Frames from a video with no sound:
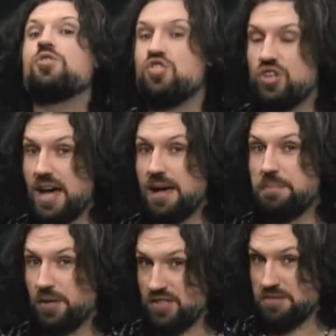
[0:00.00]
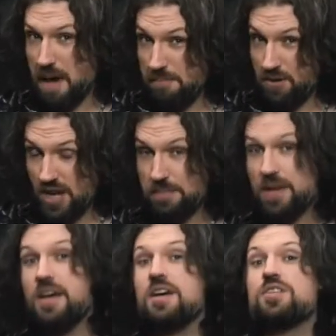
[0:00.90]
G I Plus membership,
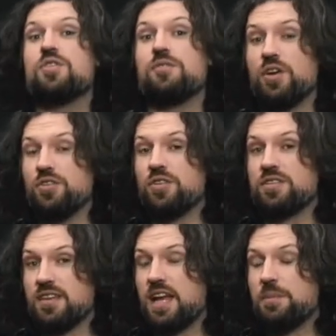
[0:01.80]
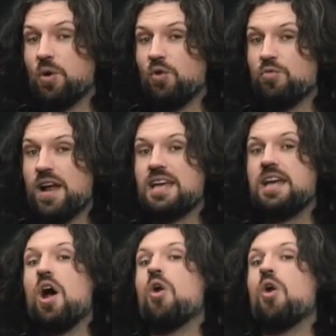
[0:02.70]
so if you're not signed up already,